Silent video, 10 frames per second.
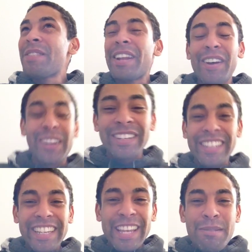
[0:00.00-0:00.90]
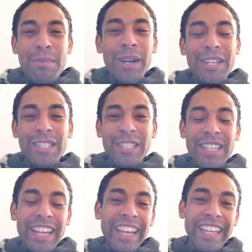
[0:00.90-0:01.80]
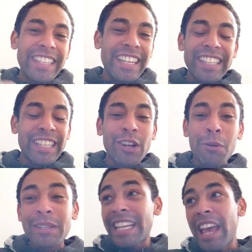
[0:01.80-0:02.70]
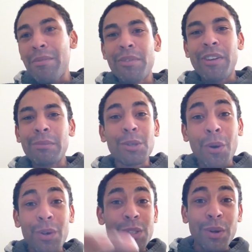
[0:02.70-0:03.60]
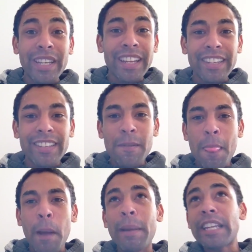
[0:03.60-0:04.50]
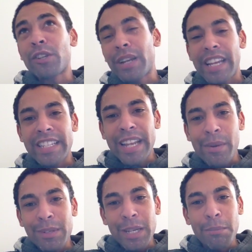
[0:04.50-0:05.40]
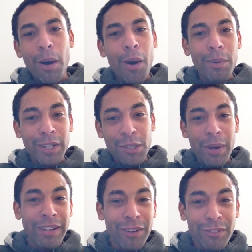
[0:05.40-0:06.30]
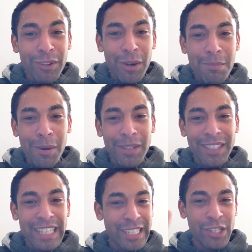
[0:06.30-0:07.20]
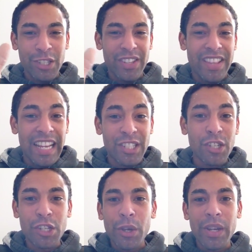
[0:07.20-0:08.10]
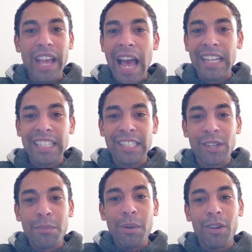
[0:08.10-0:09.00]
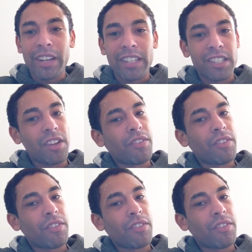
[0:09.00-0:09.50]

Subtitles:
Like, because he told me to get in with him, so I did. I made sure that his name was at the bottom on a $25 product. That's just so you get access to the blogging and stuff